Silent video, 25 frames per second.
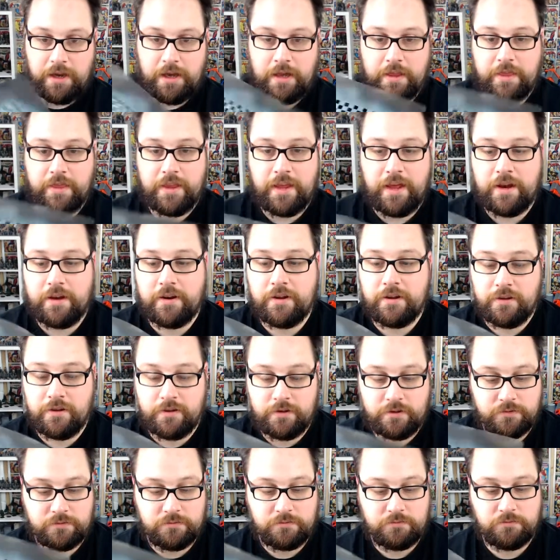and then
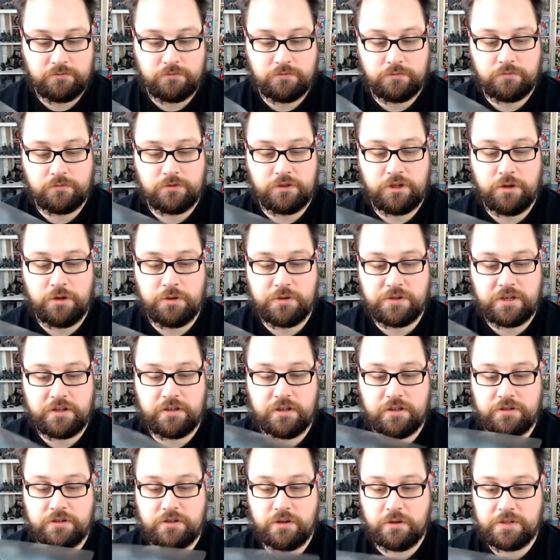
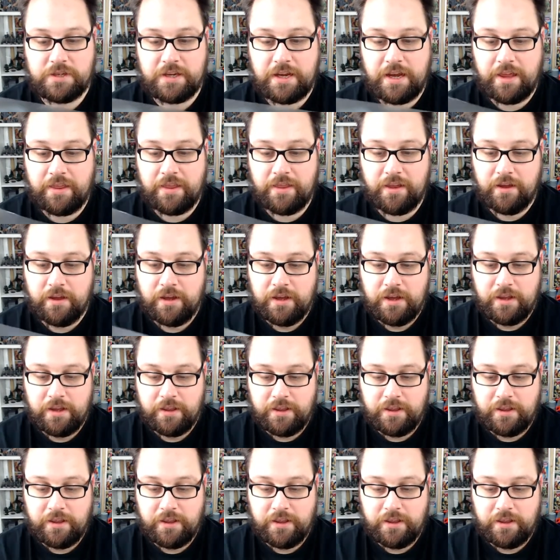using the two together.